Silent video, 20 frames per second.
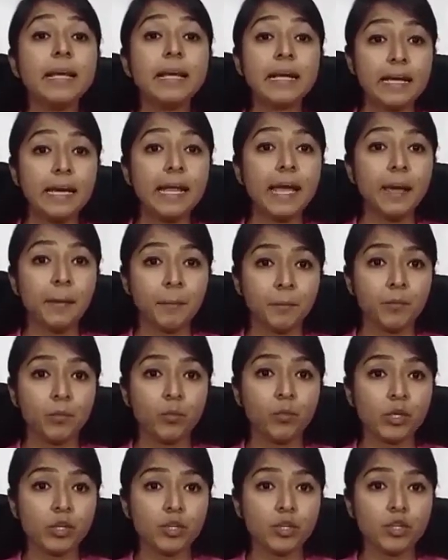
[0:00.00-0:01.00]
claim
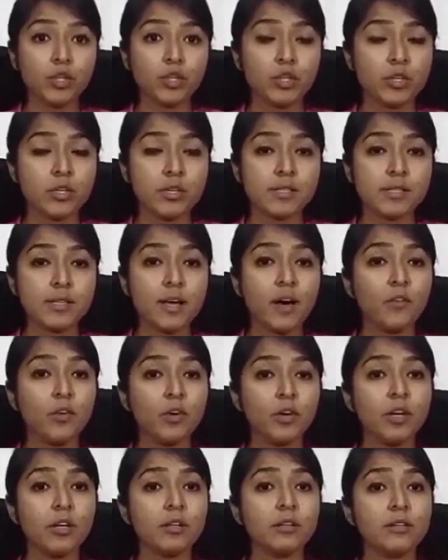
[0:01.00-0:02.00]
which is
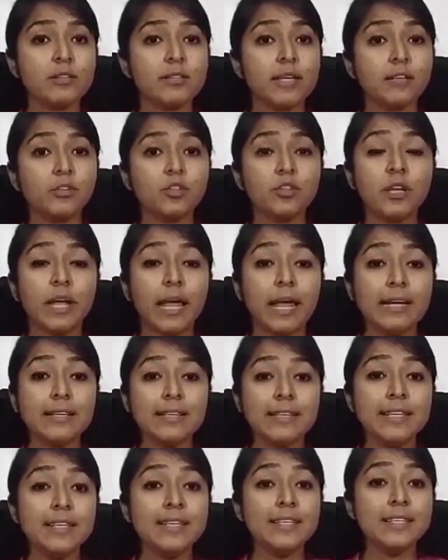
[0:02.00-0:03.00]
covered under section
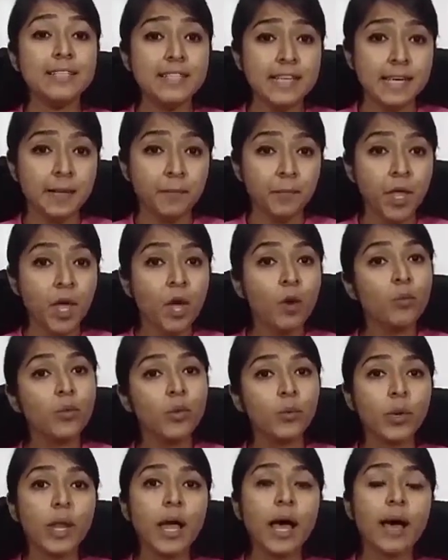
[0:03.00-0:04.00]
80D,
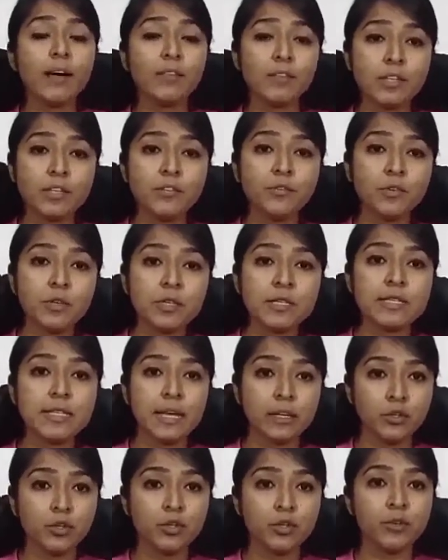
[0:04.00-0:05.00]
we will have a different
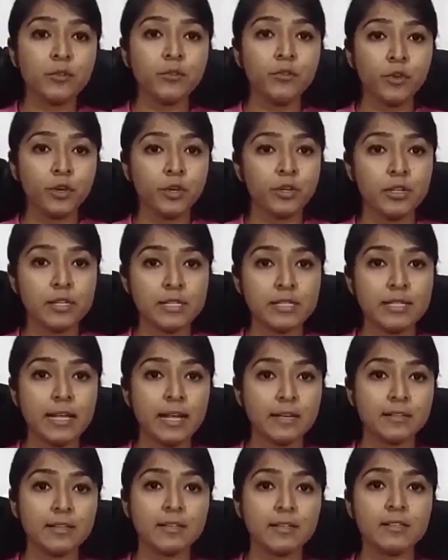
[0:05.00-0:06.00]
session for this,
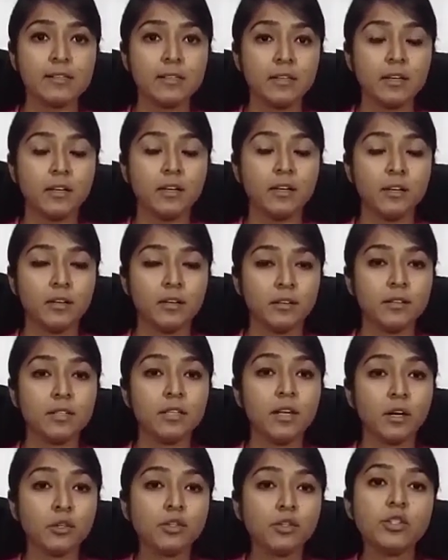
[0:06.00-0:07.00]
that is
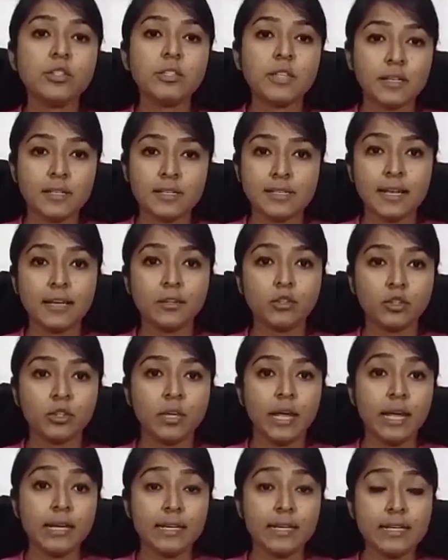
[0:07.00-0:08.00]
deductions under
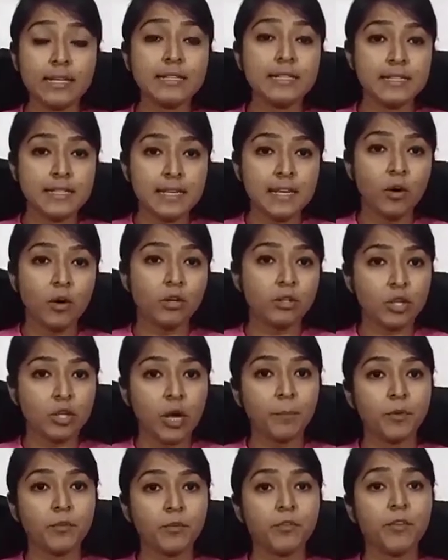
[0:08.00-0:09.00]
section 80C or
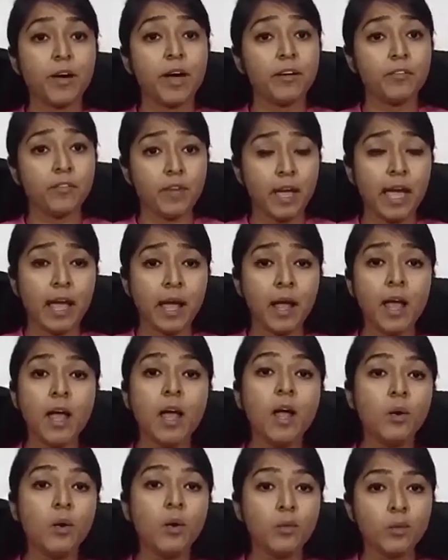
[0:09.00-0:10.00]
chapter 5A.
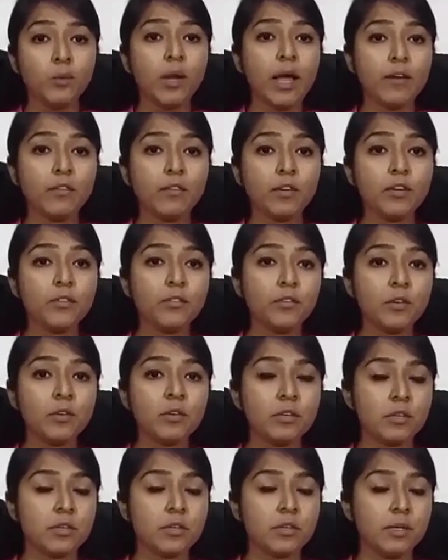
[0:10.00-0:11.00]
We will have a
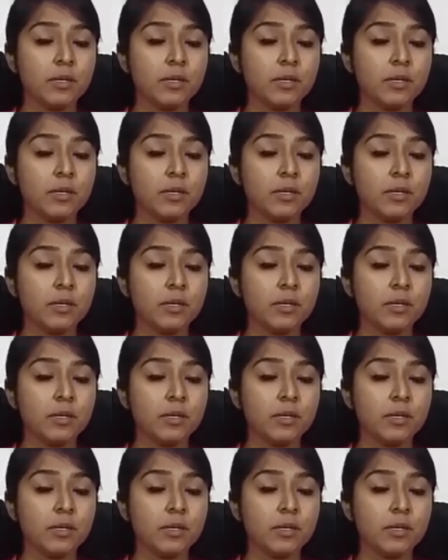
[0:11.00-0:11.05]
different